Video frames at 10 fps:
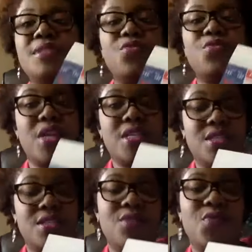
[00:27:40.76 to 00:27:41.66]

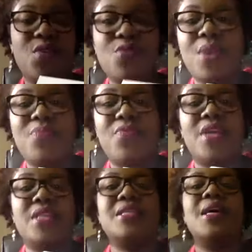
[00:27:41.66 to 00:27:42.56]
registered for
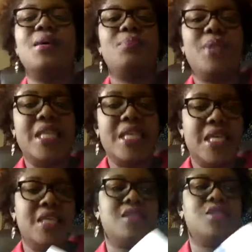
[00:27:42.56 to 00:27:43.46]
RepFest,
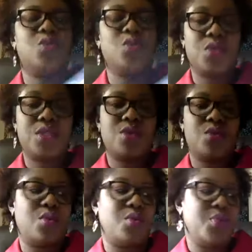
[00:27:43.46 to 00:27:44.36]
please do
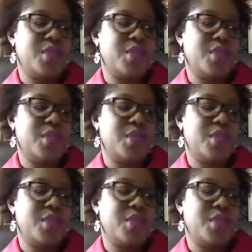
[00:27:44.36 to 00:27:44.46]
so.